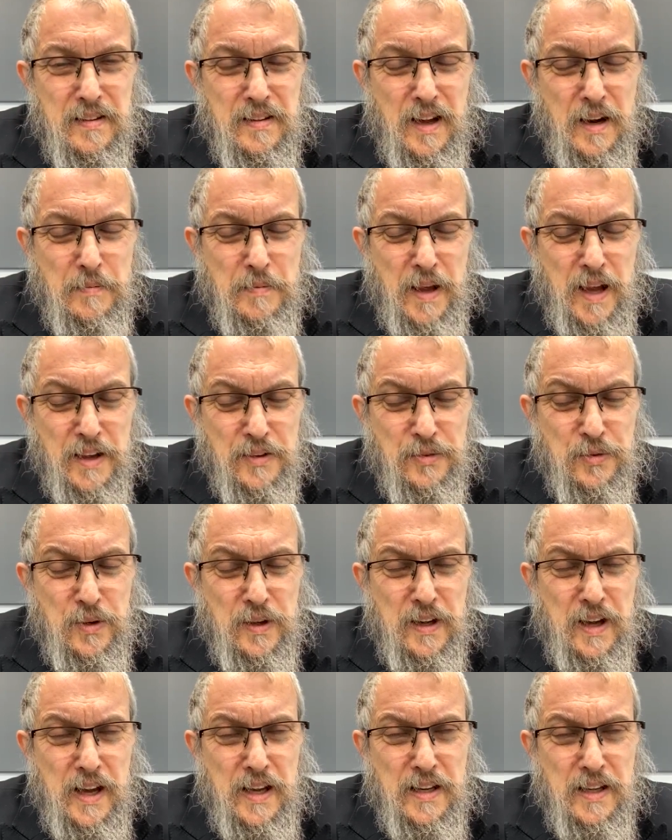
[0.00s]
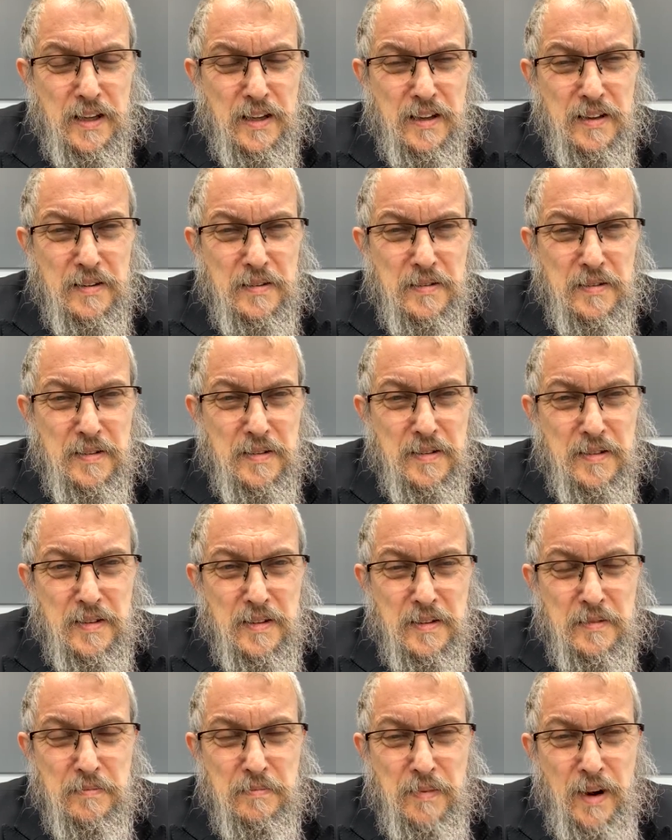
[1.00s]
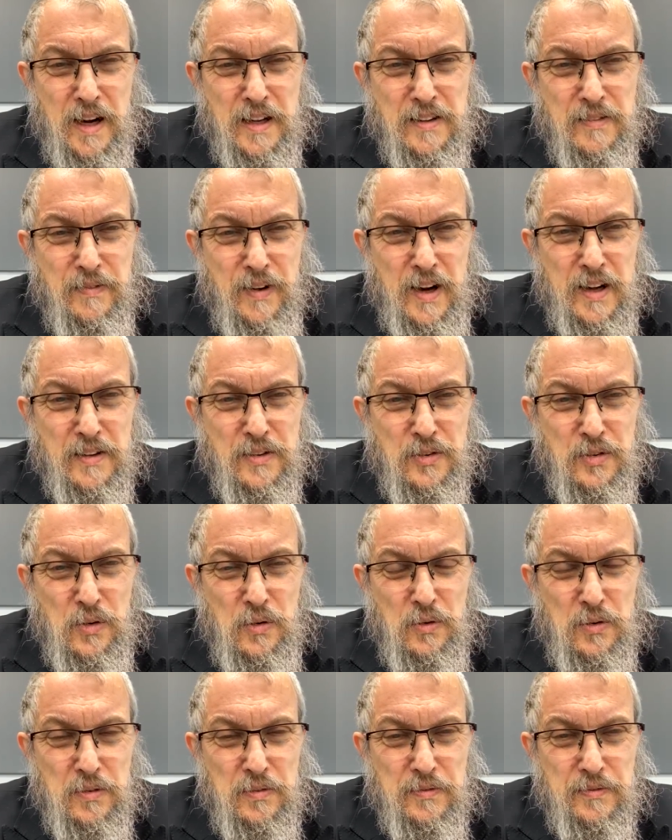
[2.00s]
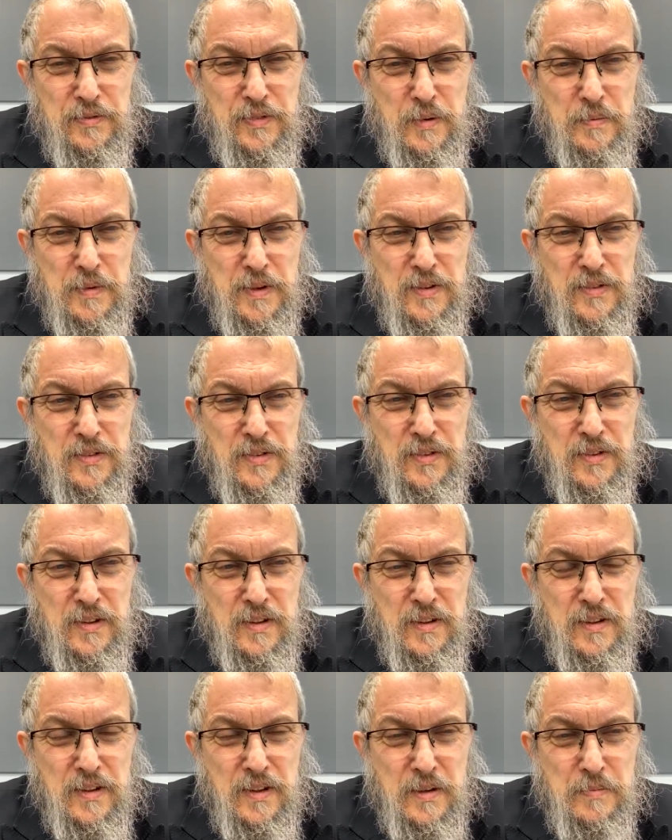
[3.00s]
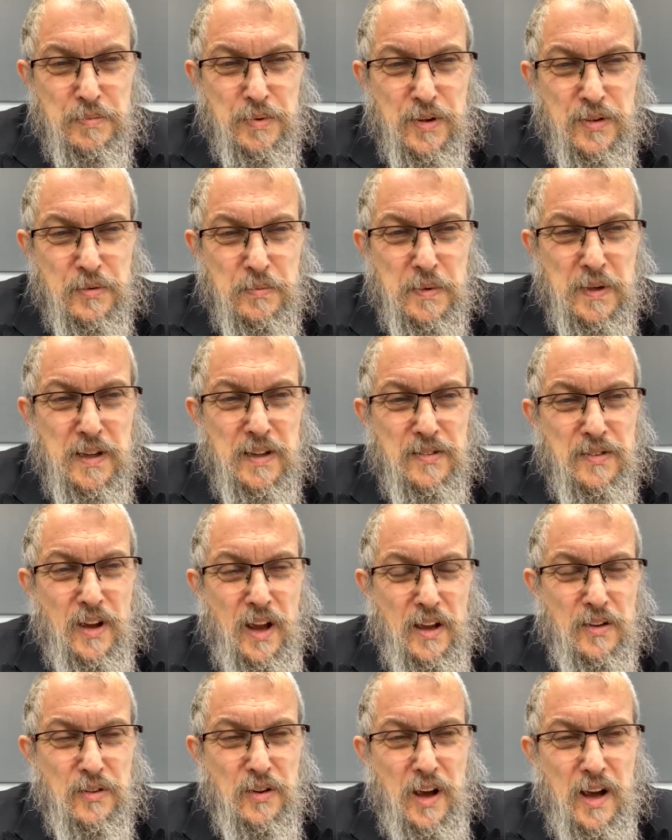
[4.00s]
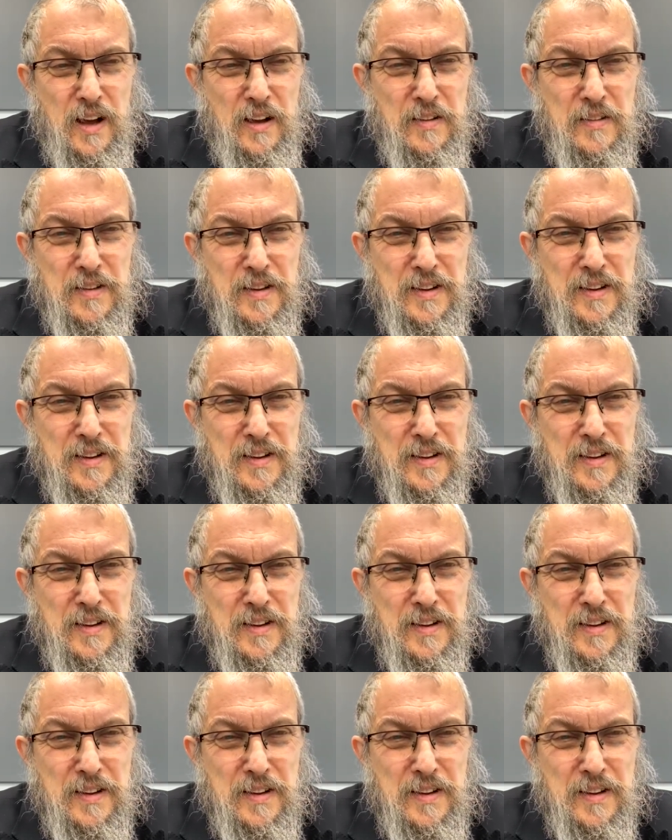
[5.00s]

I'm extricating my divine soul from its imprisonment, its exile,